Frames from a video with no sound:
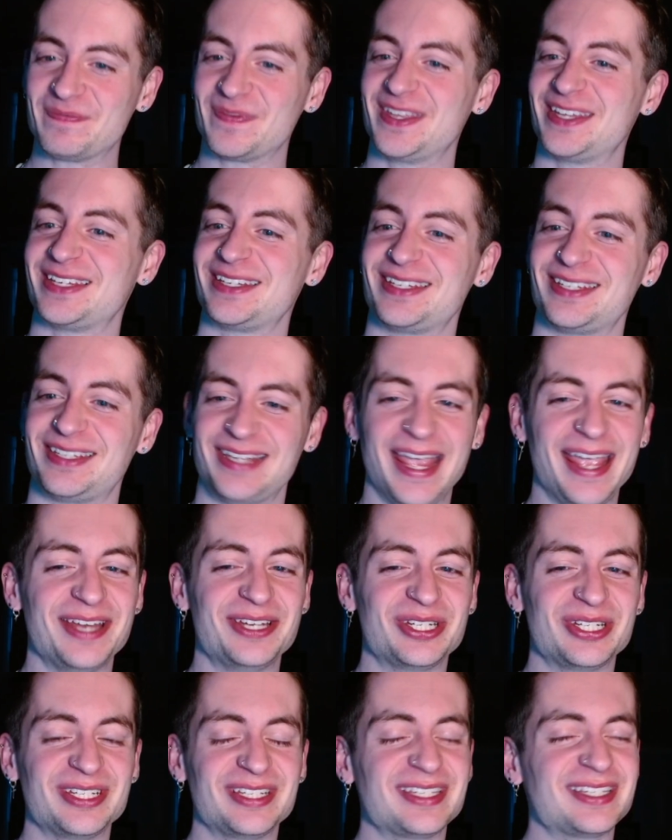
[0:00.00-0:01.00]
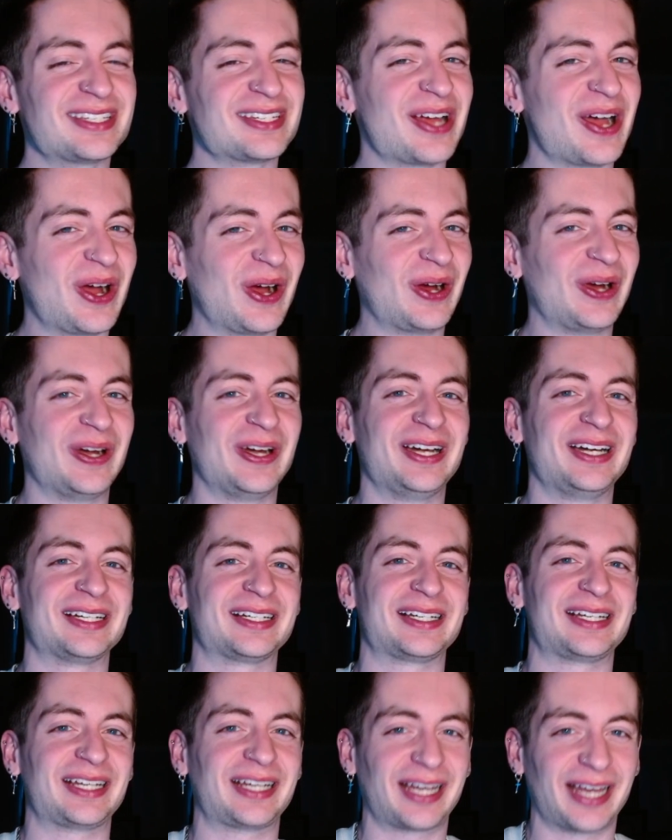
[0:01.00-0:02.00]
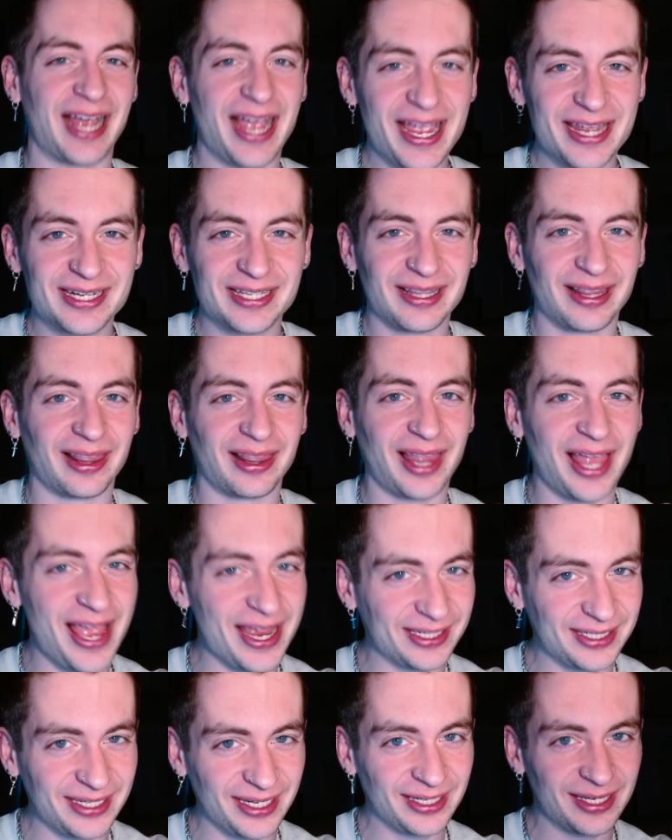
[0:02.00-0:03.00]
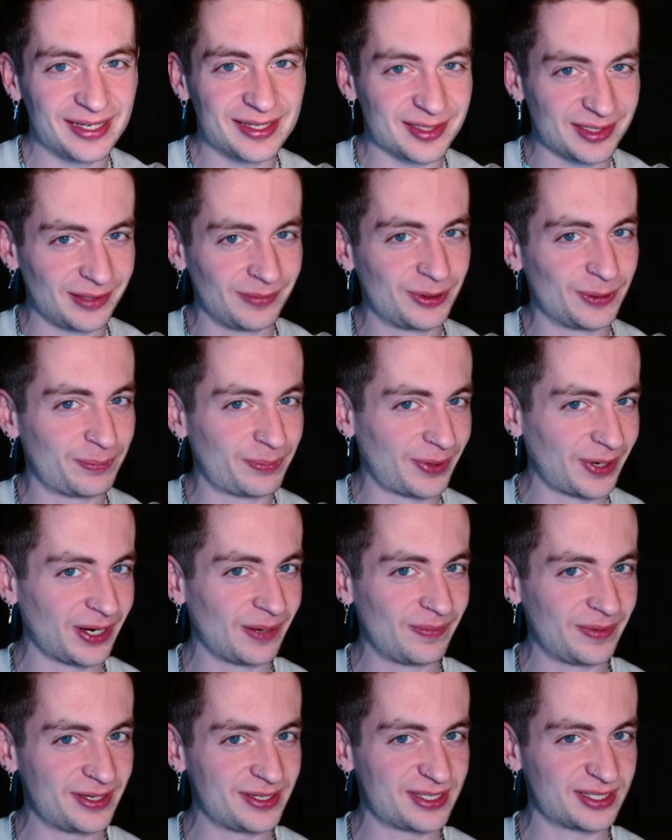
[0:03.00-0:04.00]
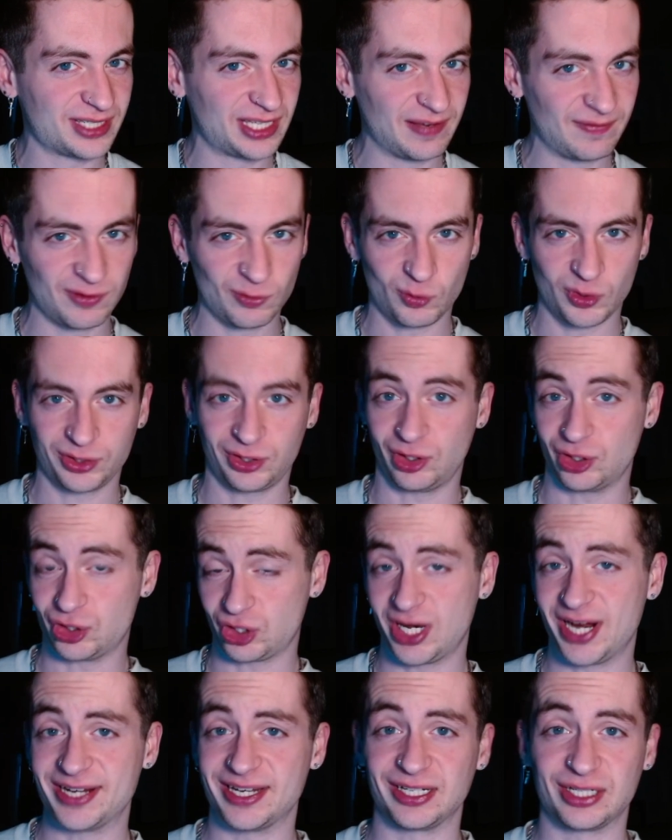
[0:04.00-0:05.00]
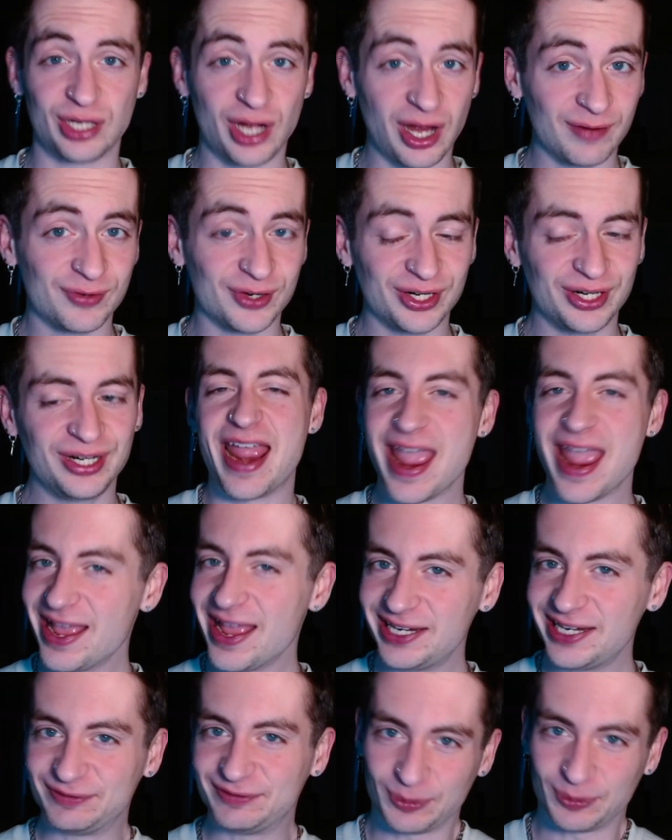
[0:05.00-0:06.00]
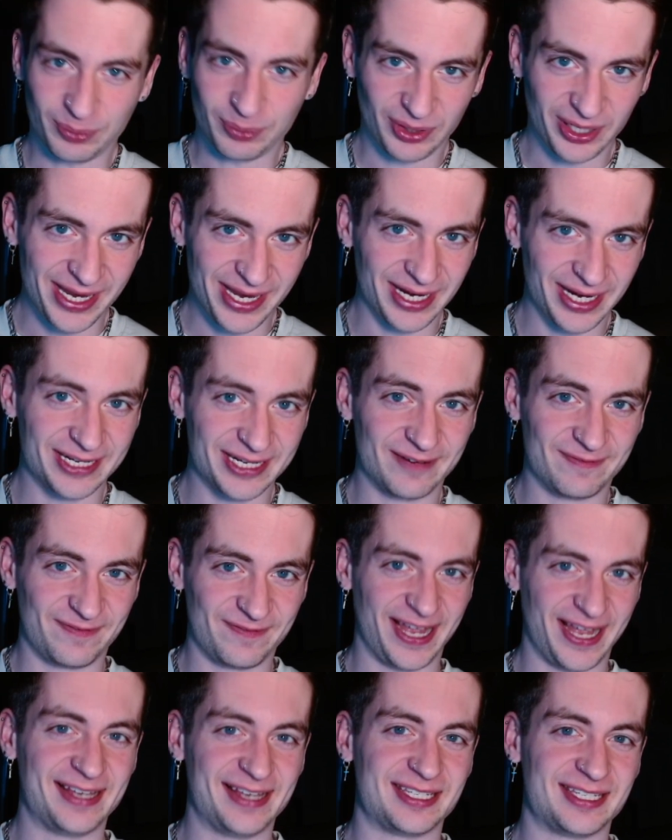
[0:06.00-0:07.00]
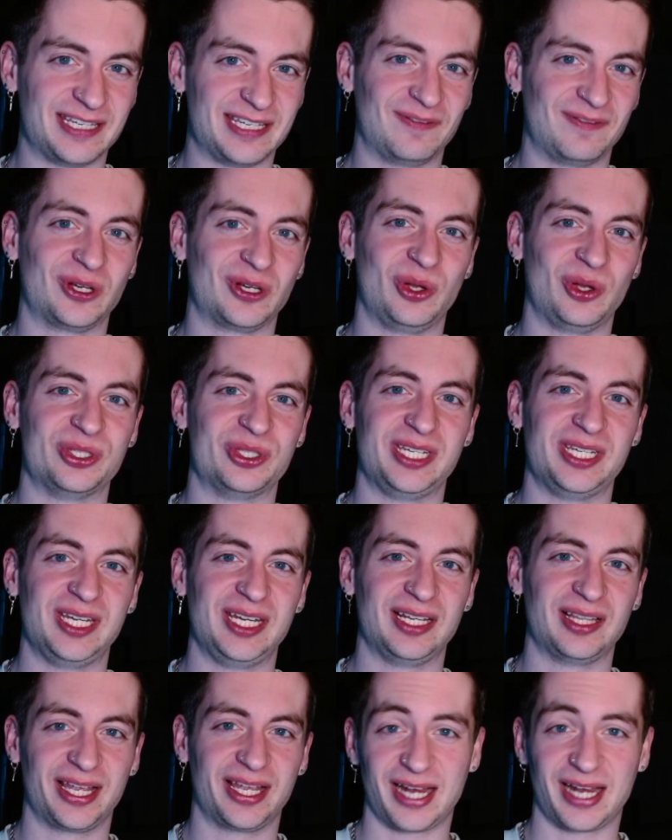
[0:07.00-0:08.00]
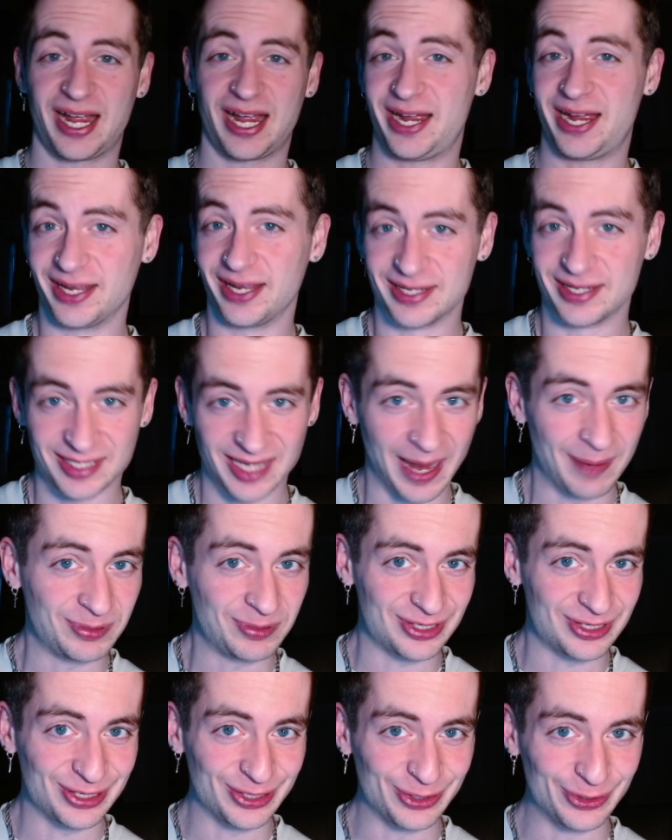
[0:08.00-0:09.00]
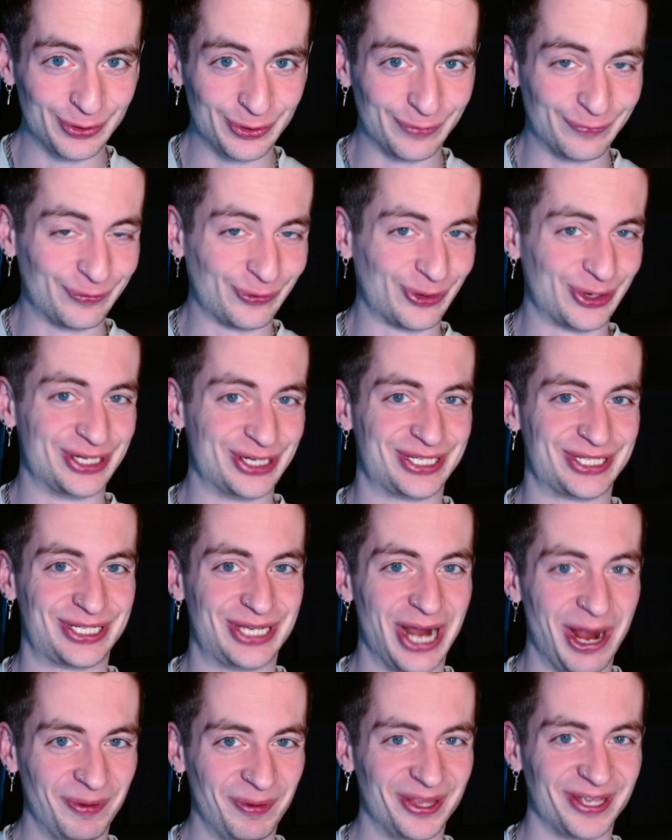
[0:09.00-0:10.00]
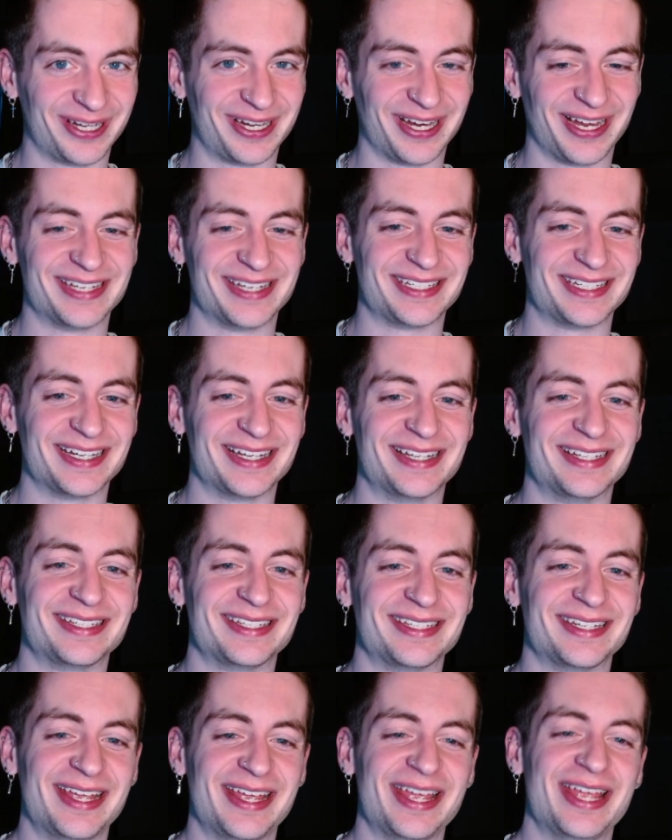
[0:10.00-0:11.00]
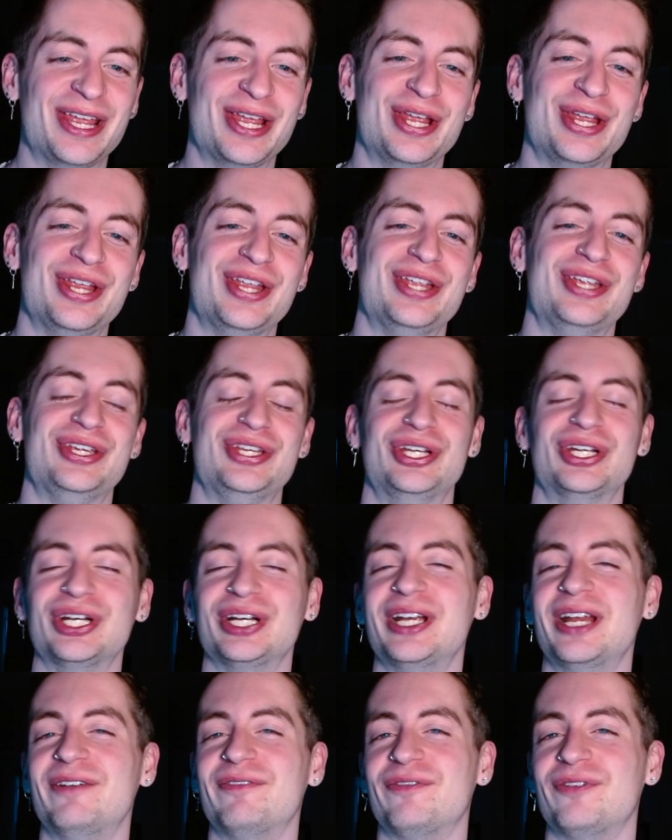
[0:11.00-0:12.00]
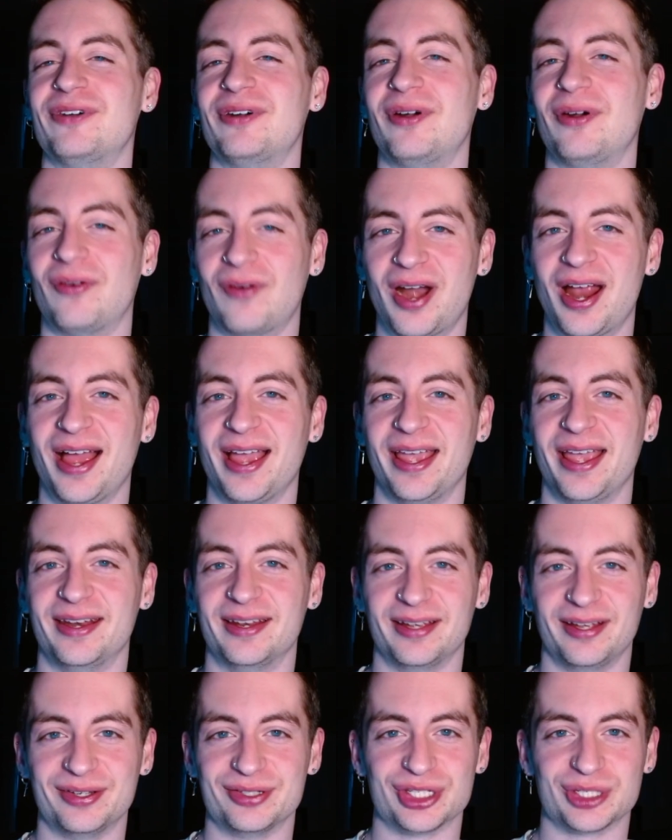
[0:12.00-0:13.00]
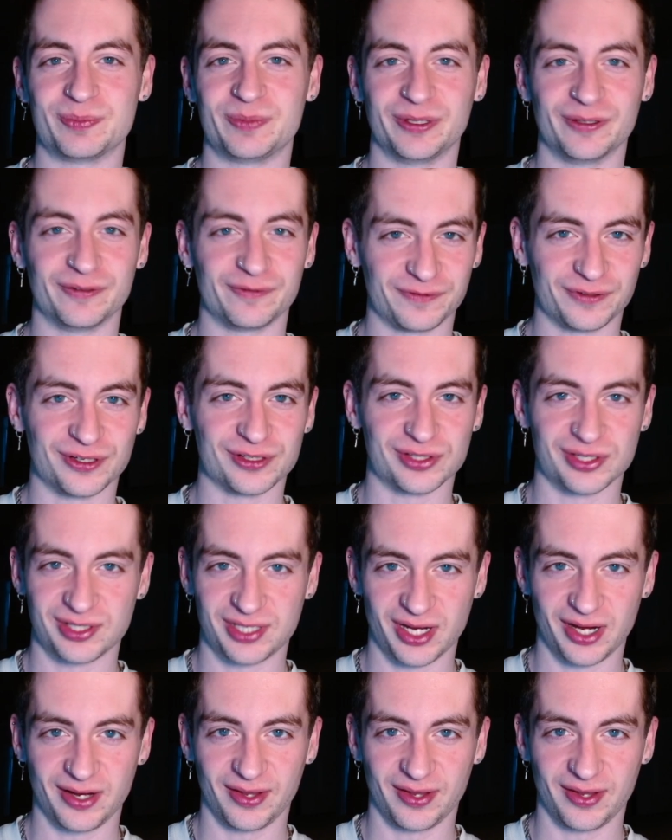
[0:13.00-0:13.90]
Stages are kind of lacking in some departments given what they're trying to cover, and if you're playing on advanced difficulty like I attempted to for some of the content, you're in for a ride. I'll just be the first to tell you